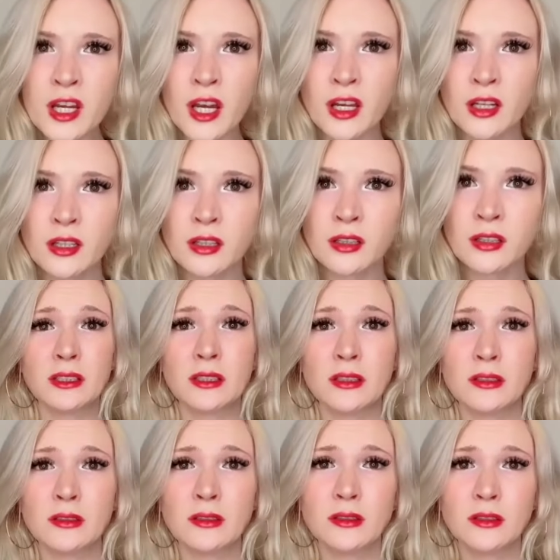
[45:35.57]
You're going to get...
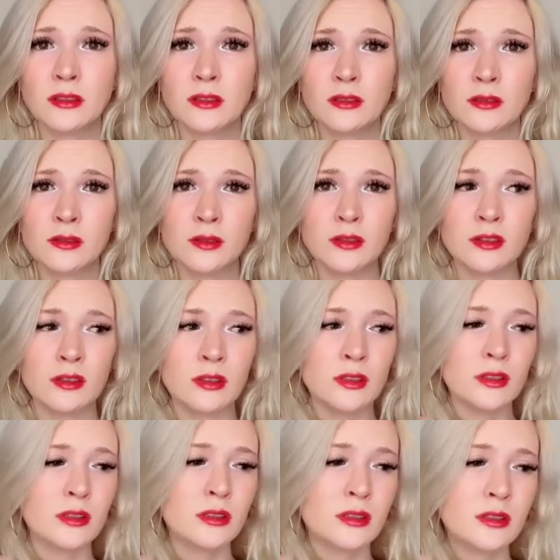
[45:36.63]
Brianna, what are you doing here?
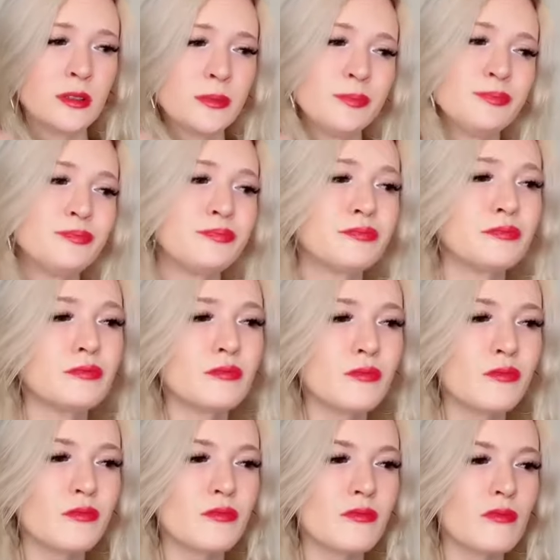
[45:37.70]
Get out of here now!